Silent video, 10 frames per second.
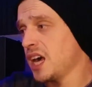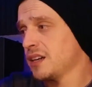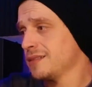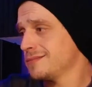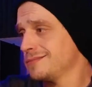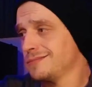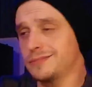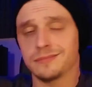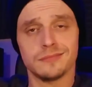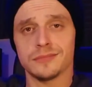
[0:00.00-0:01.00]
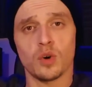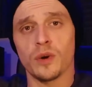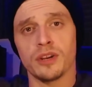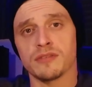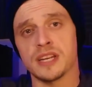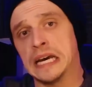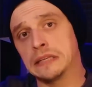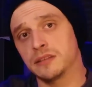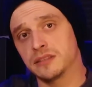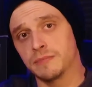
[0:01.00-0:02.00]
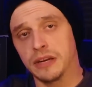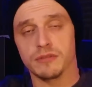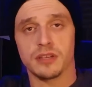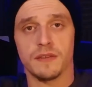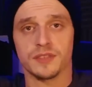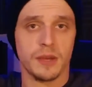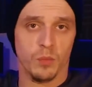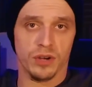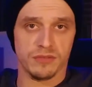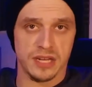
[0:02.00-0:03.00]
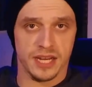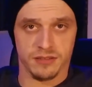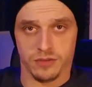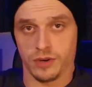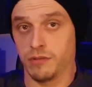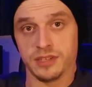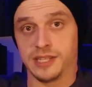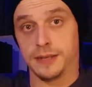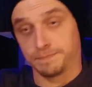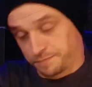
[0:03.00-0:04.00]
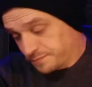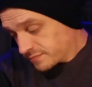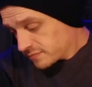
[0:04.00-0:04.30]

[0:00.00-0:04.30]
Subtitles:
And no Windows 9 because Microsoft skipped Windows 9, so we're going to 10.